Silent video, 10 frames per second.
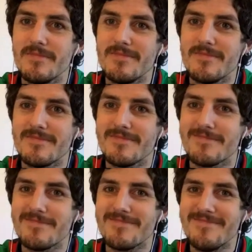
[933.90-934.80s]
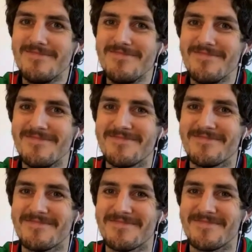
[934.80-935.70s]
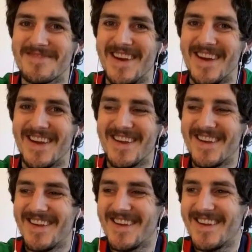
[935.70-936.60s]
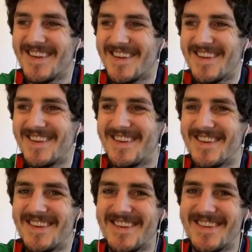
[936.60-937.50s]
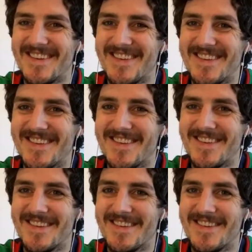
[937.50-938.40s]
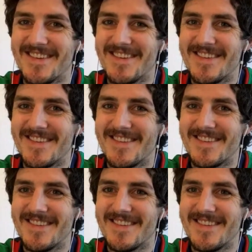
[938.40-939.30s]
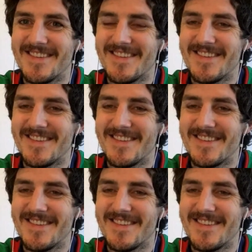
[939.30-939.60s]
[no speech]